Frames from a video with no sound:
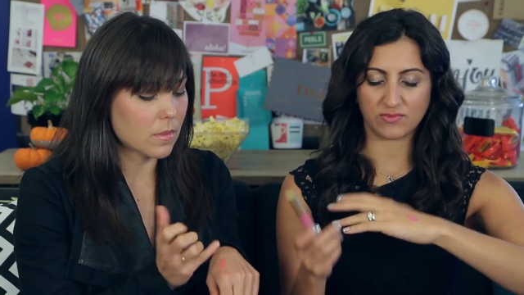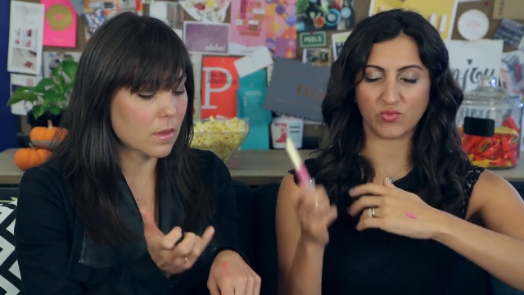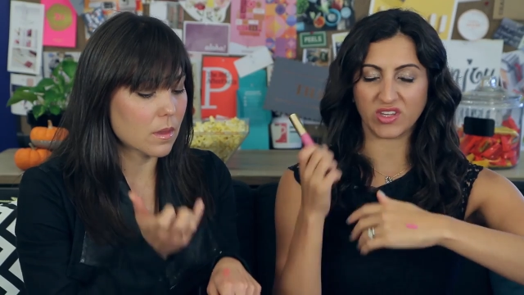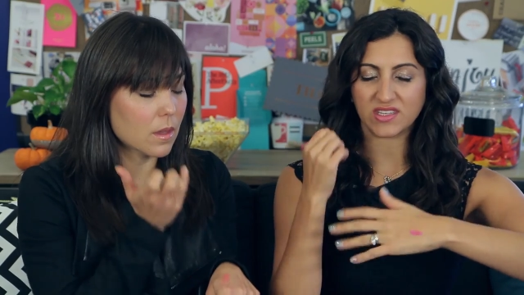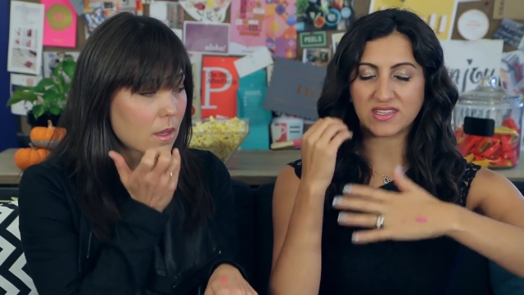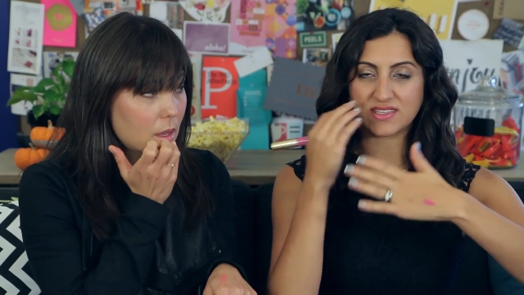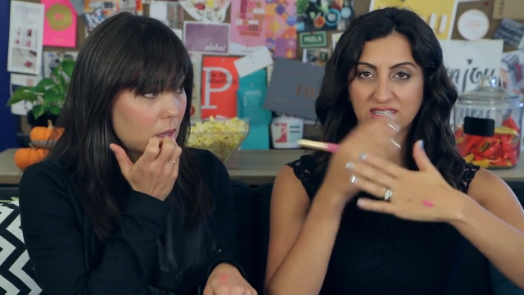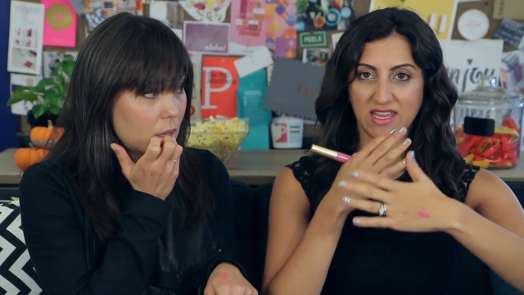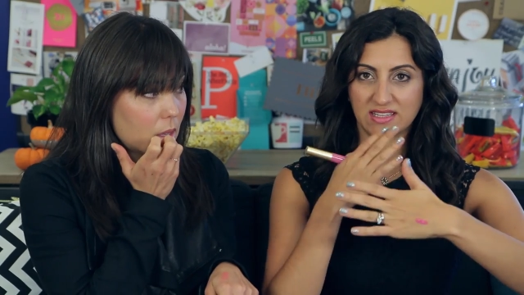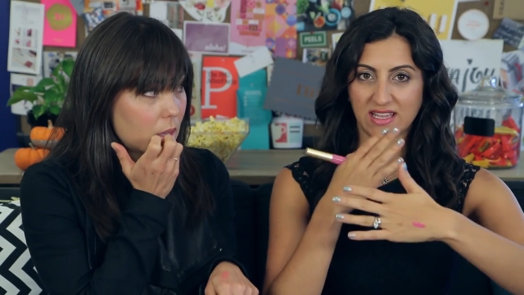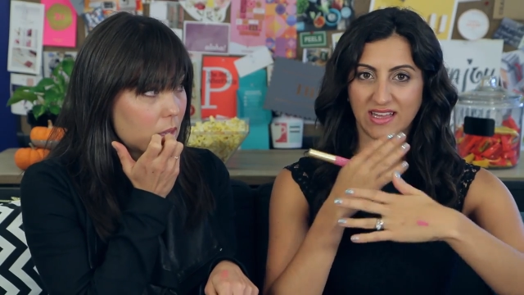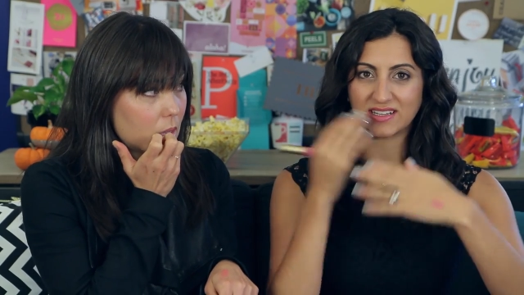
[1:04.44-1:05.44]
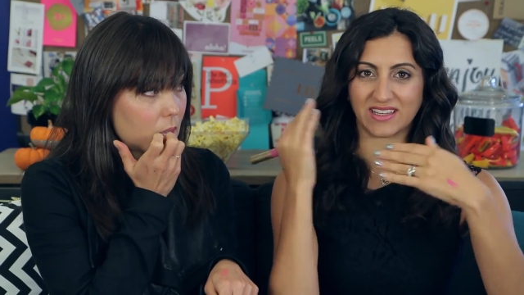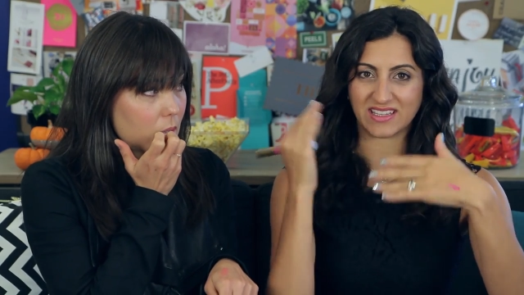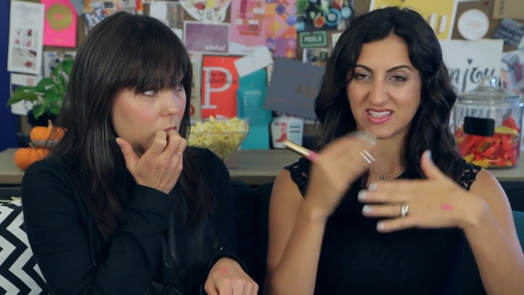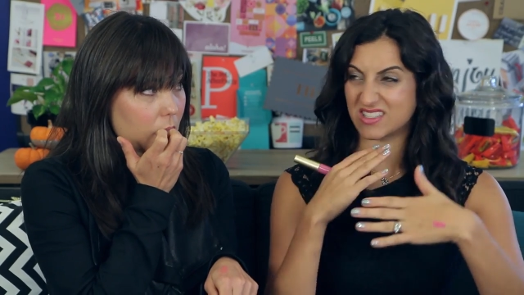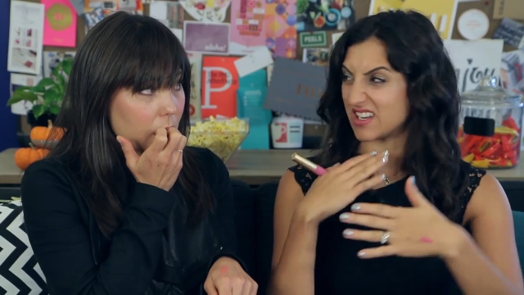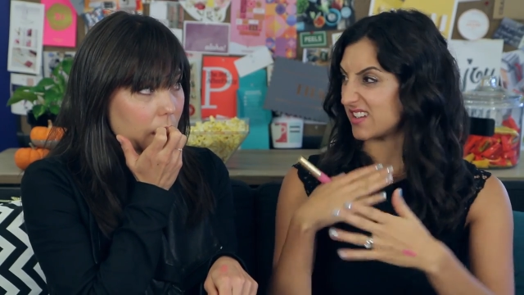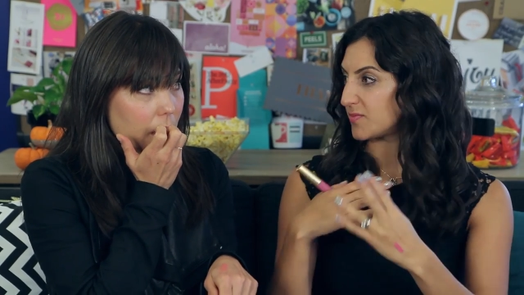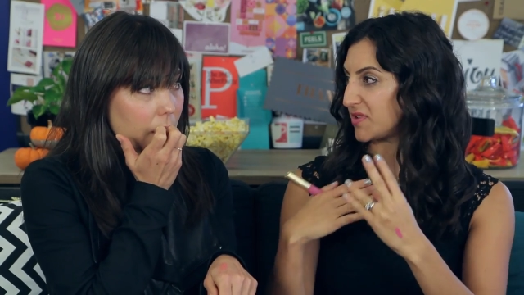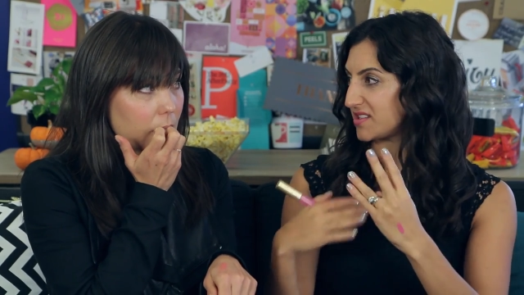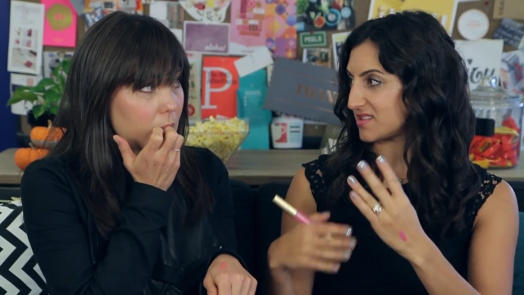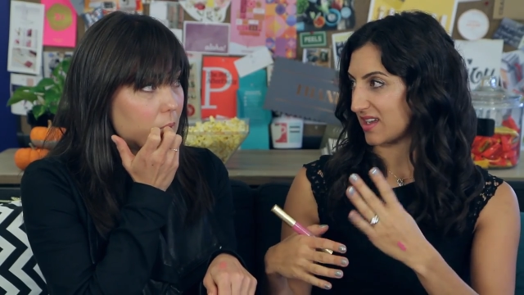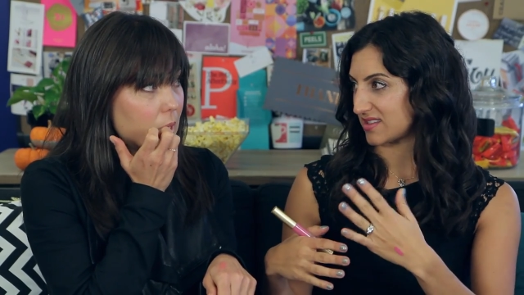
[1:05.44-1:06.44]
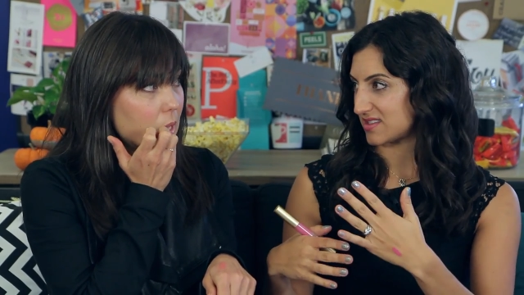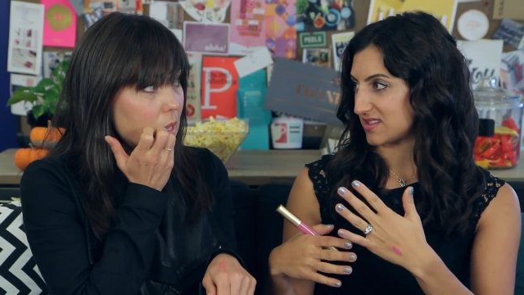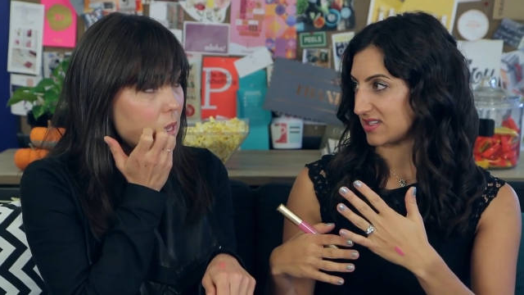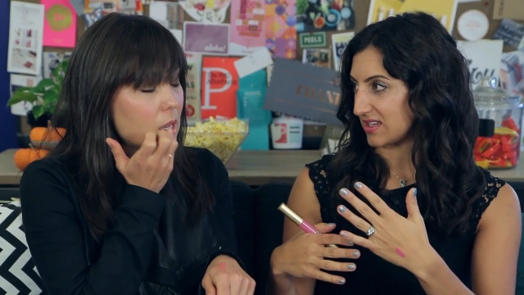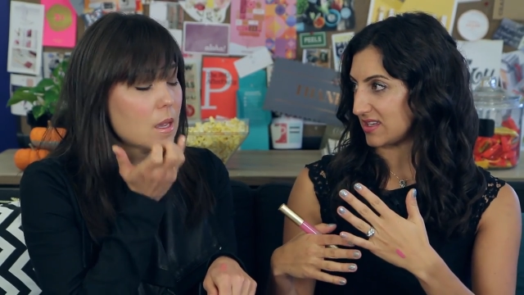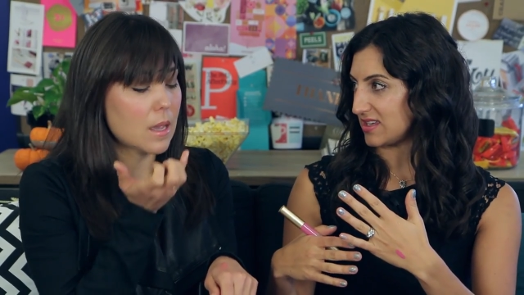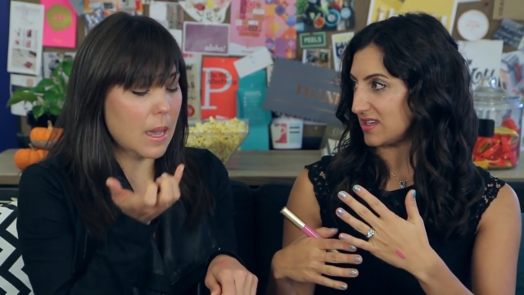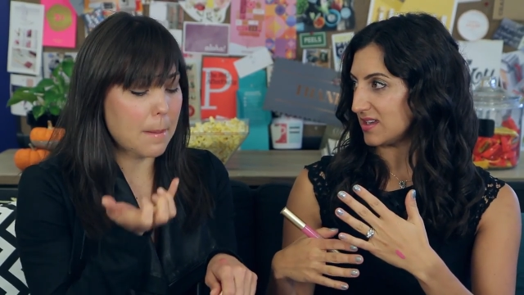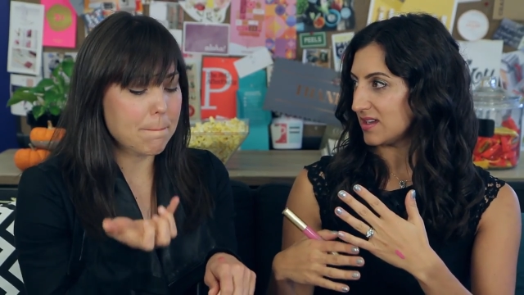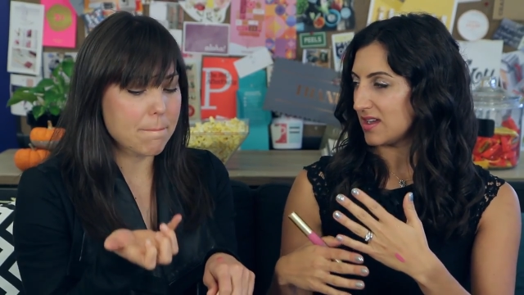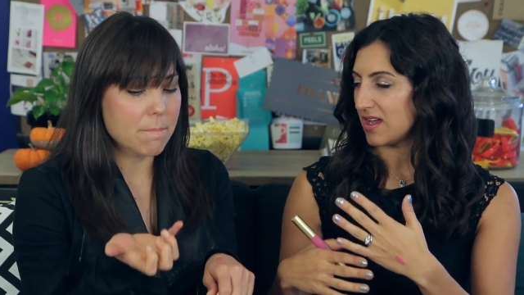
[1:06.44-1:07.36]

Speaker 1: It really stays on, it like sticks, but it's not sticky. Yeah.